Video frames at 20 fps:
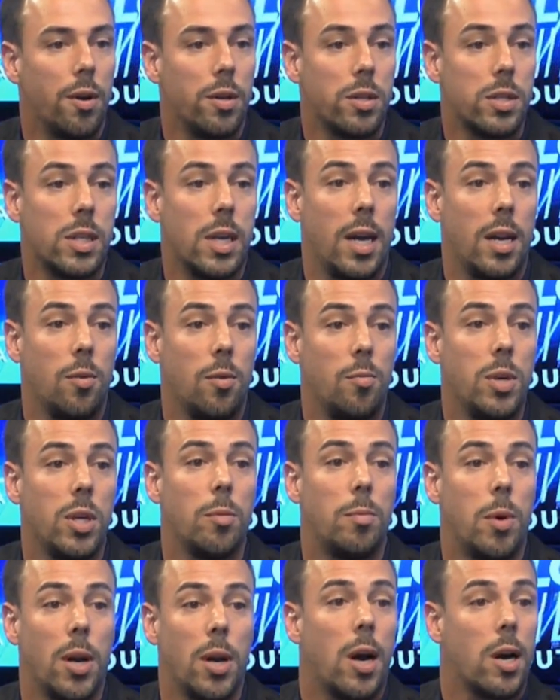we
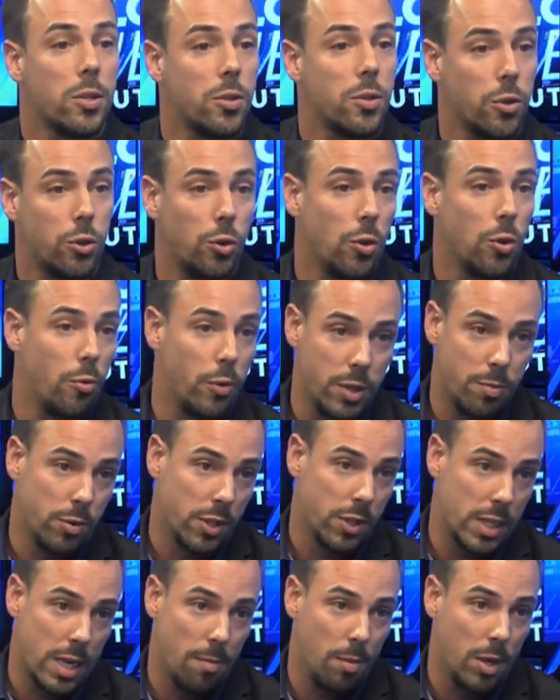understand a bit about our social
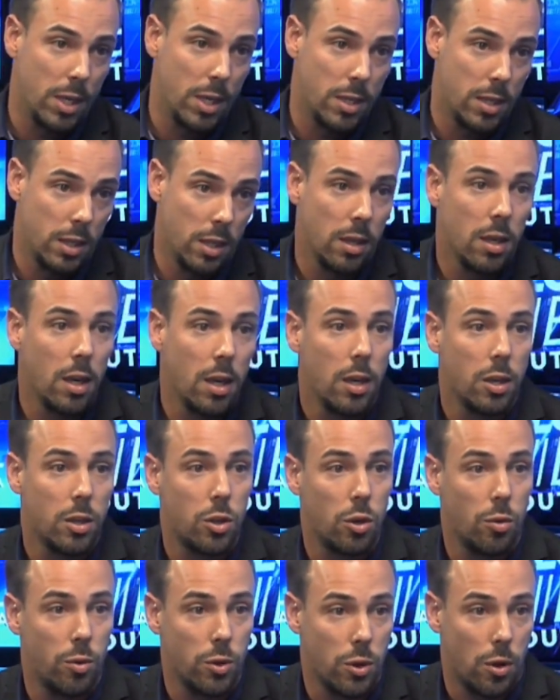responsibility
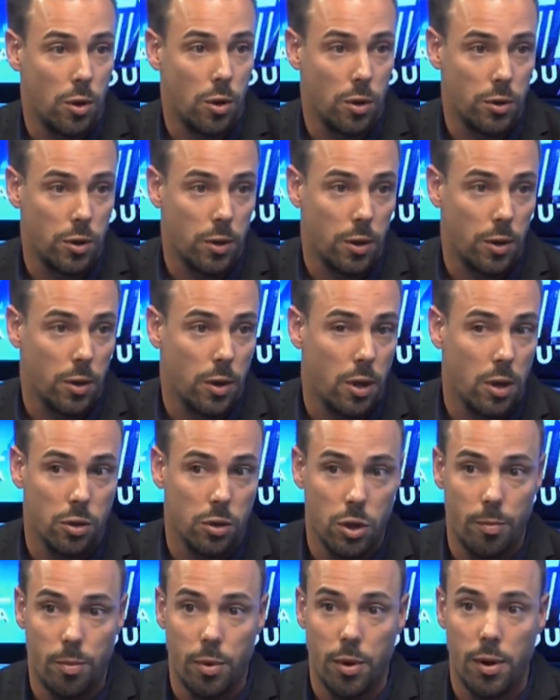towards
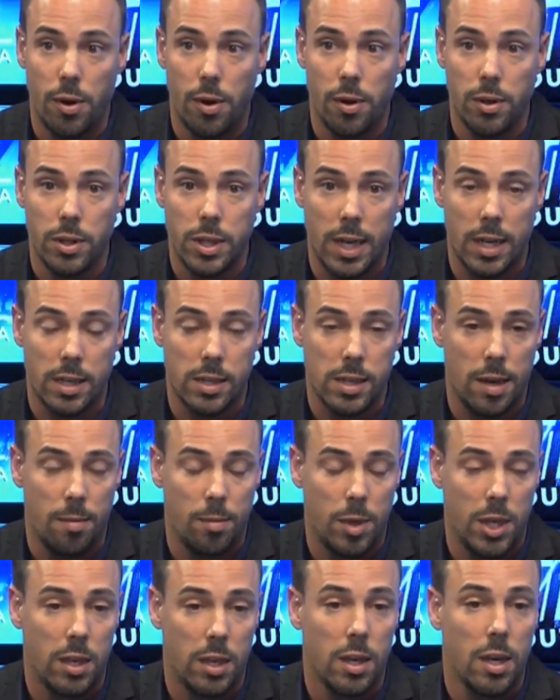other entrepreneurs,
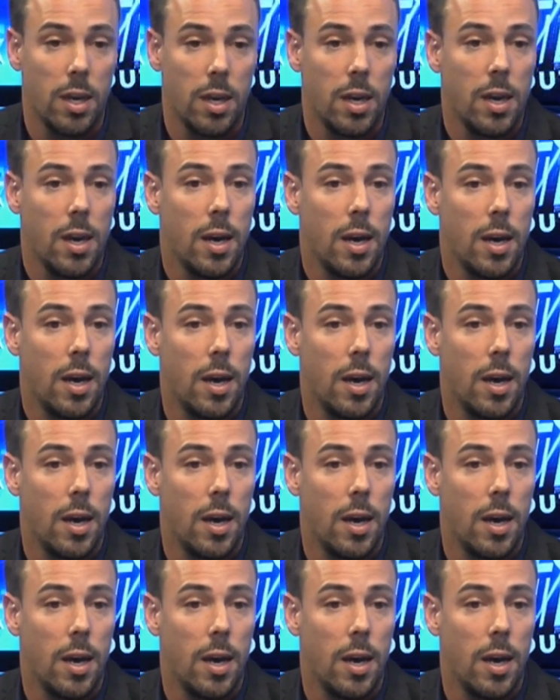SME.